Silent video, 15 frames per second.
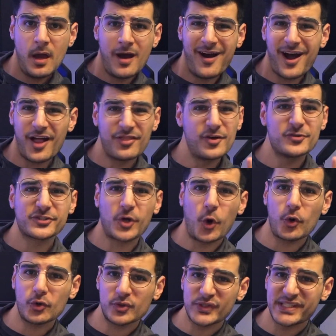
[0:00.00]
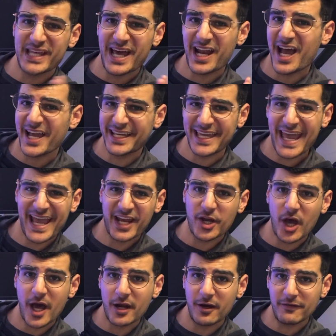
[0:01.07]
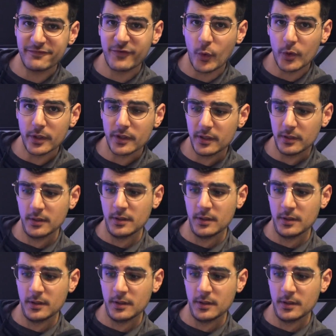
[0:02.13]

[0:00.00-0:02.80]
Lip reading: those corals that I cannot afford,